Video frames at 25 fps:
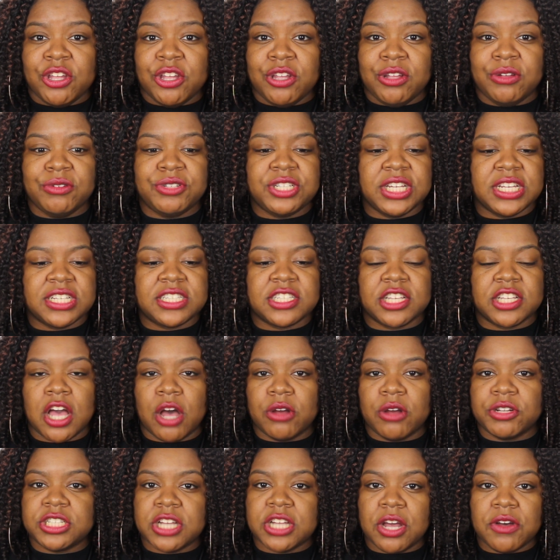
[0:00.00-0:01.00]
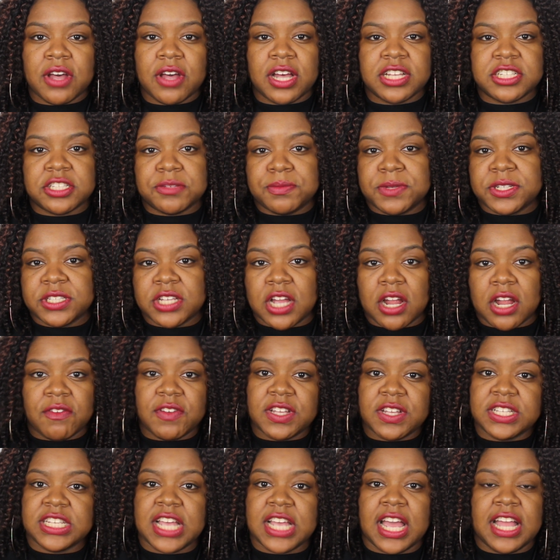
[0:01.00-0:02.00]
You just go show customer
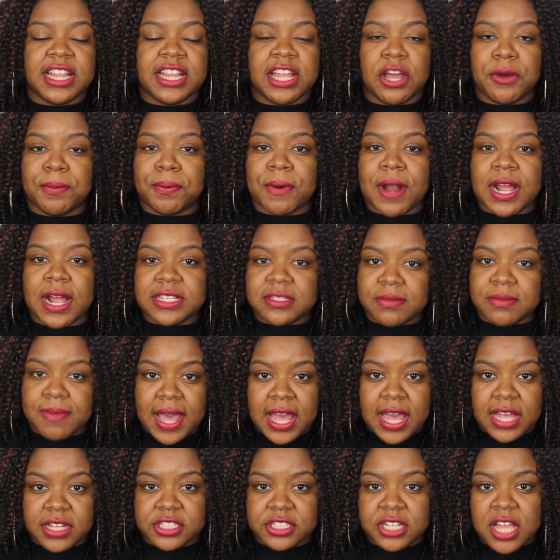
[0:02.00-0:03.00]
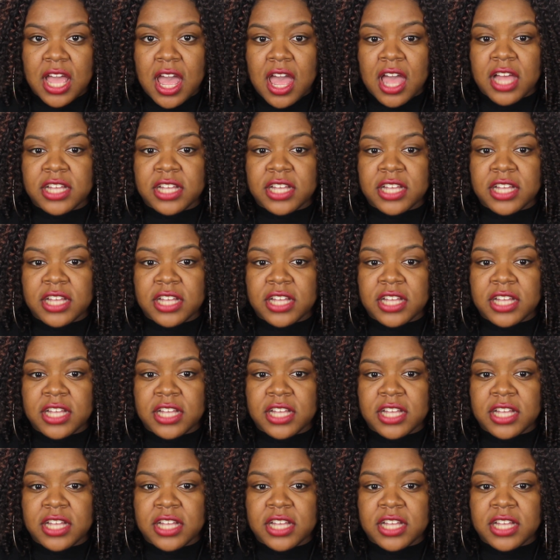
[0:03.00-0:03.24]
service and they'll price match.